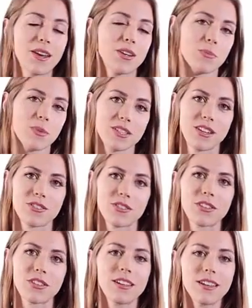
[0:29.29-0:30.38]
and your
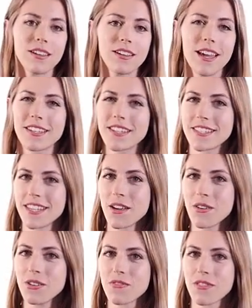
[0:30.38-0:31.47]
potential, and to see
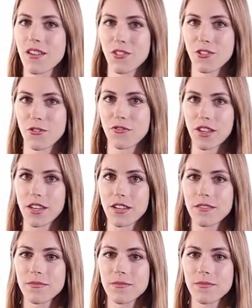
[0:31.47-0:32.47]
how you think on your feet.